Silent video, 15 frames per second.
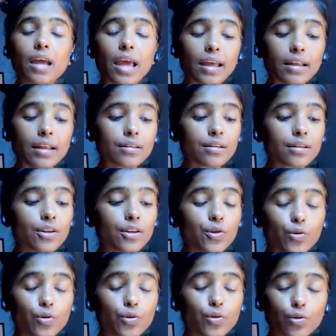And
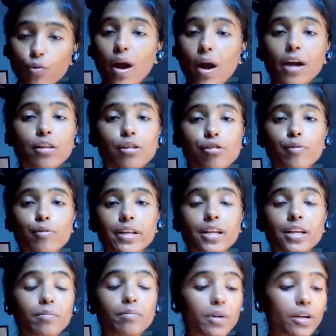you require the
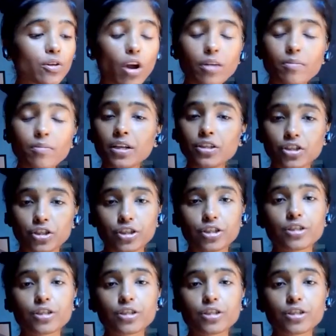sweating, but not much.